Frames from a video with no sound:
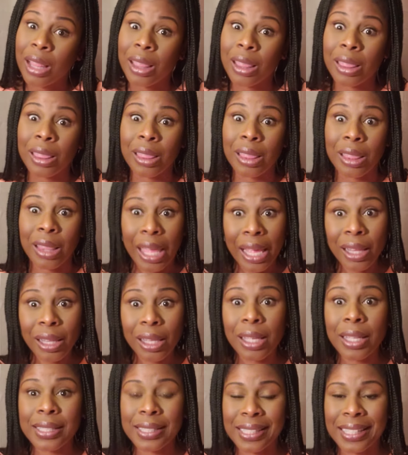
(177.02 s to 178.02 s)

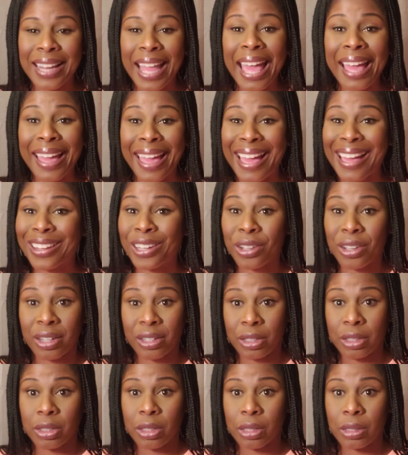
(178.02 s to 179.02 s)
Layla is a knockout
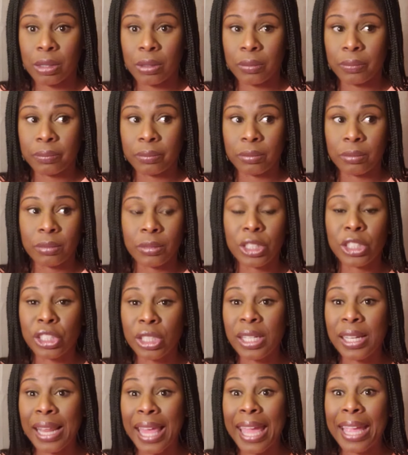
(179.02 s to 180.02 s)
artist.
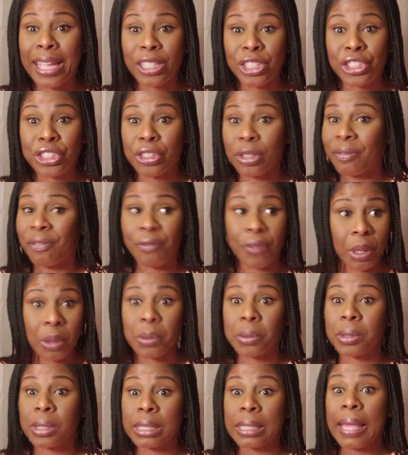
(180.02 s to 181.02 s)
She lays
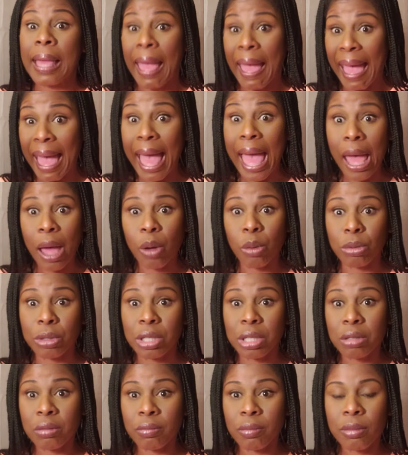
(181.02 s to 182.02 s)
folks
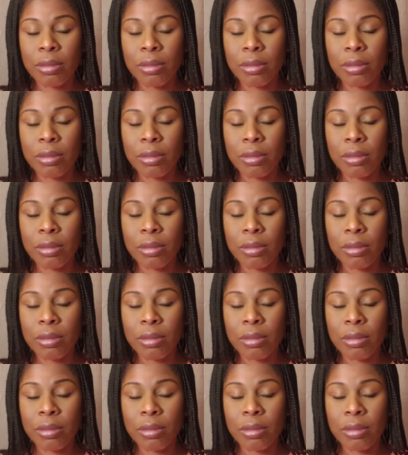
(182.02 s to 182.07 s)
out.